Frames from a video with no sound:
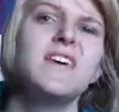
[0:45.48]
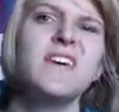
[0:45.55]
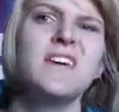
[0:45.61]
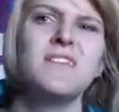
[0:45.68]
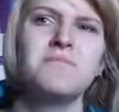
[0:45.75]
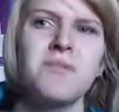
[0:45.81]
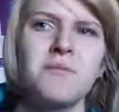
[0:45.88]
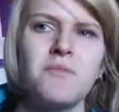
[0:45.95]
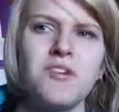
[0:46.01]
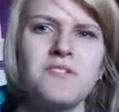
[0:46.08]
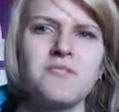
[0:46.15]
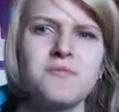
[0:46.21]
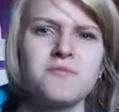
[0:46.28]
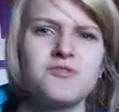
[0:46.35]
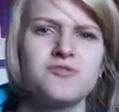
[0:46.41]
if my
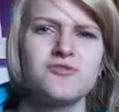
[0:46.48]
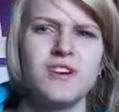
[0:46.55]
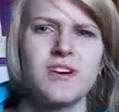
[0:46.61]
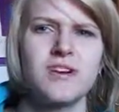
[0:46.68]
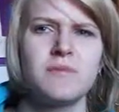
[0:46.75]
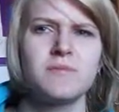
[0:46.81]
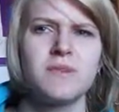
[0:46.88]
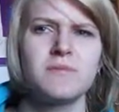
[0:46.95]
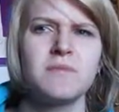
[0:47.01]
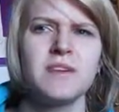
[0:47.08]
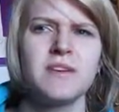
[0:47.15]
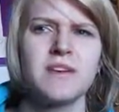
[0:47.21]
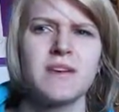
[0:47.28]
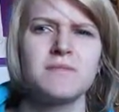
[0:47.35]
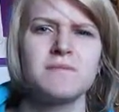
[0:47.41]
boyfriend was dry humping me and
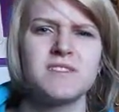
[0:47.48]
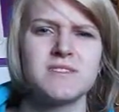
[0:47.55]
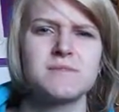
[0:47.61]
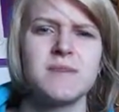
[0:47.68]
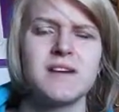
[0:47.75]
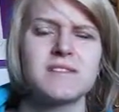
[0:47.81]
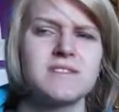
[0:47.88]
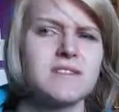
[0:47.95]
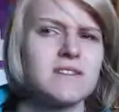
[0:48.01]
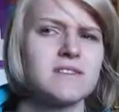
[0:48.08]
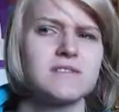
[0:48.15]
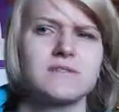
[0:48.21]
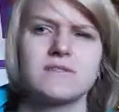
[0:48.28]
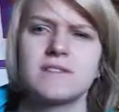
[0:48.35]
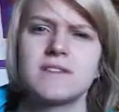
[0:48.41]
came in his pants, I
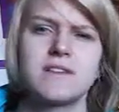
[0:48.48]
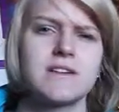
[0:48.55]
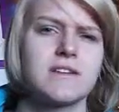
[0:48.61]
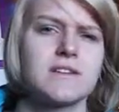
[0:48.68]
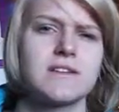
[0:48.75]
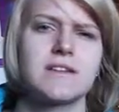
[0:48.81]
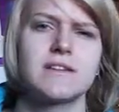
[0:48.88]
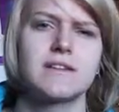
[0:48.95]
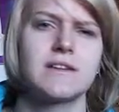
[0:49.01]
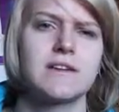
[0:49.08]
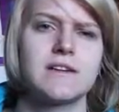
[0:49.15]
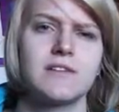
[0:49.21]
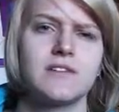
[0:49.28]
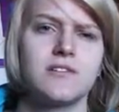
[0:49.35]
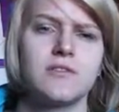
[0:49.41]
don't think I'd like that
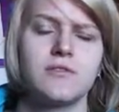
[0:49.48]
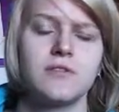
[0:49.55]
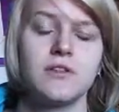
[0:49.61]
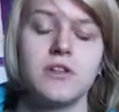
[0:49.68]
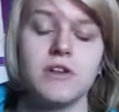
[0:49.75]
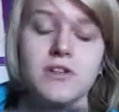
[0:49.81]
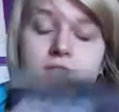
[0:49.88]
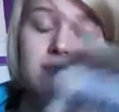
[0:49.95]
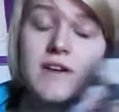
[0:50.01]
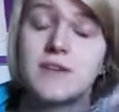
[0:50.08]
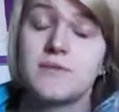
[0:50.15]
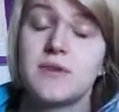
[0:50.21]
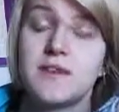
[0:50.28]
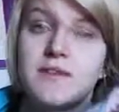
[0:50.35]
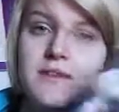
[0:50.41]
at all. So
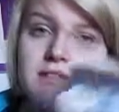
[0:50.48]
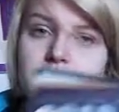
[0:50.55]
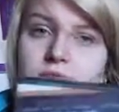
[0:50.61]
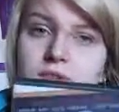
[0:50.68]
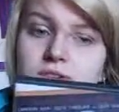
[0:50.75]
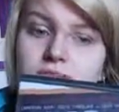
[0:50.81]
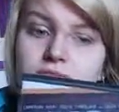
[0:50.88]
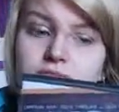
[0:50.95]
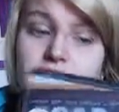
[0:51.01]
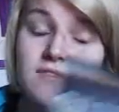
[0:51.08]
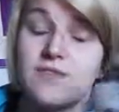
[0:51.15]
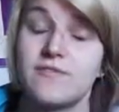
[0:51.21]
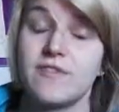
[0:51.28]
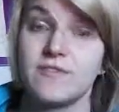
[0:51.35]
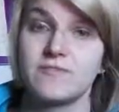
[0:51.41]
anyway, that's one of the
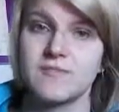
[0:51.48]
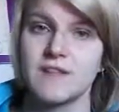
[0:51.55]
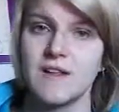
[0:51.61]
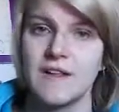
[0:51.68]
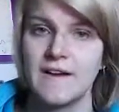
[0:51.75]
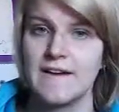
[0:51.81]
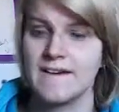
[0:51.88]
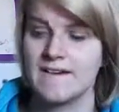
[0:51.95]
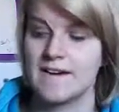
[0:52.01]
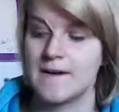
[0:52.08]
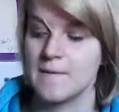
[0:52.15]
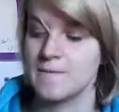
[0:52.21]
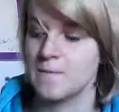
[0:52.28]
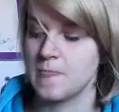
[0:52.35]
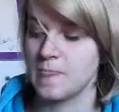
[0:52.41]
films I like.
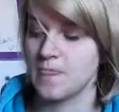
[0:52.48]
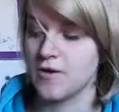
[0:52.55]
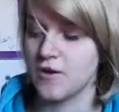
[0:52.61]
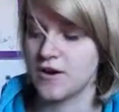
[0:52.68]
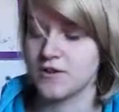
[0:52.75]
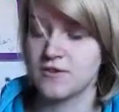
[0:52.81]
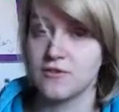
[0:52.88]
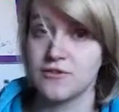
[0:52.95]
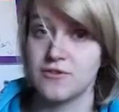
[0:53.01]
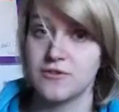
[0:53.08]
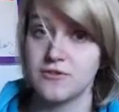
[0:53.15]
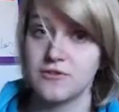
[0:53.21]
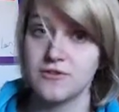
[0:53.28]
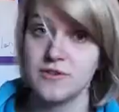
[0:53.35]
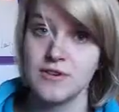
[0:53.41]
Thought I'd go
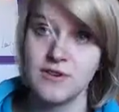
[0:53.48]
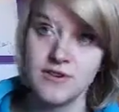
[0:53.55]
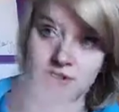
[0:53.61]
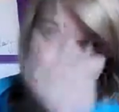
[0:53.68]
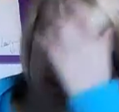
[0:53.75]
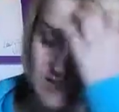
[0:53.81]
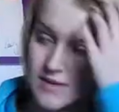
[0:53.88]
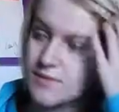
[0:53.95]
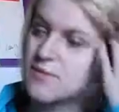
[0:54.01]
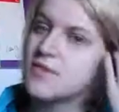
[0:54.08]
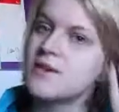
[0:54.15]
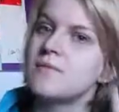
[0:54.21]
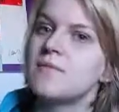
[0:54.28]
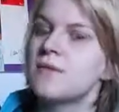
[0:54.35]
through some of them. I